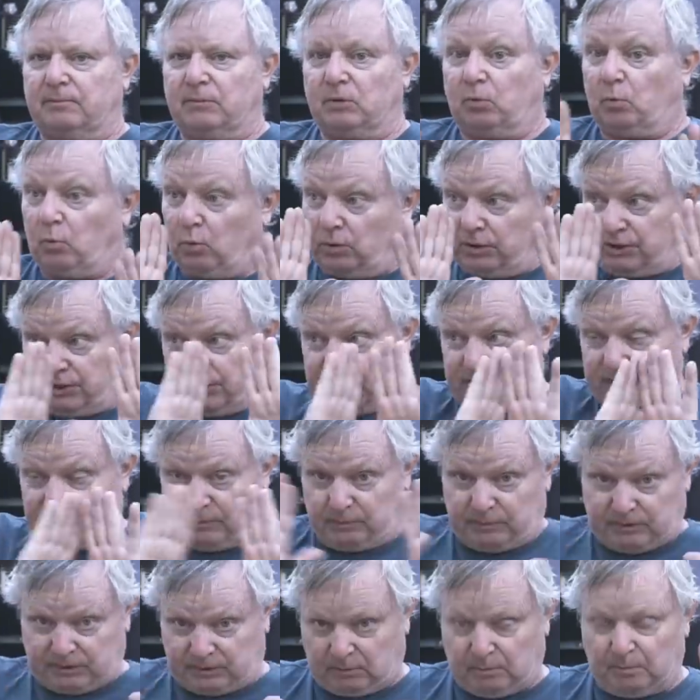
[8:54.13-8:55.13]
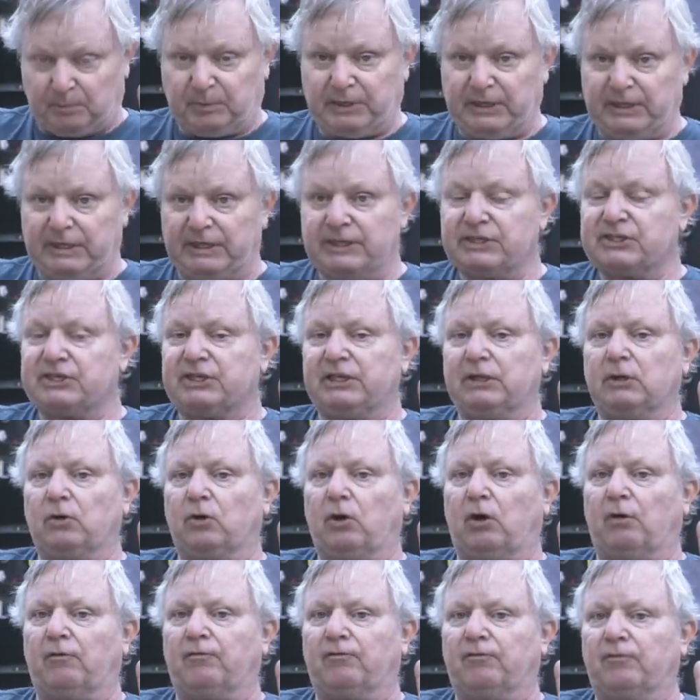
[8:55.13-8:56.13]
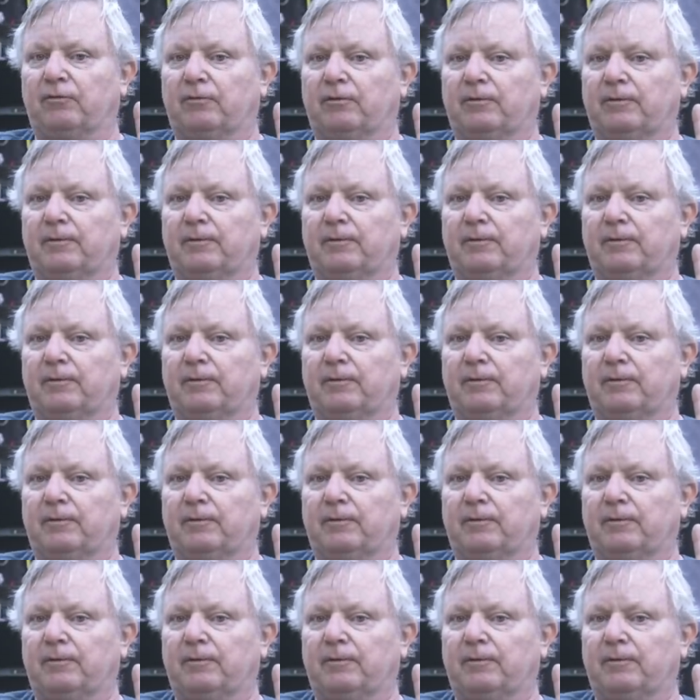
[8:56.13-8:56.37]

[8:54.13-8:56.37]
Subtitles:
The water system is completely sealed off.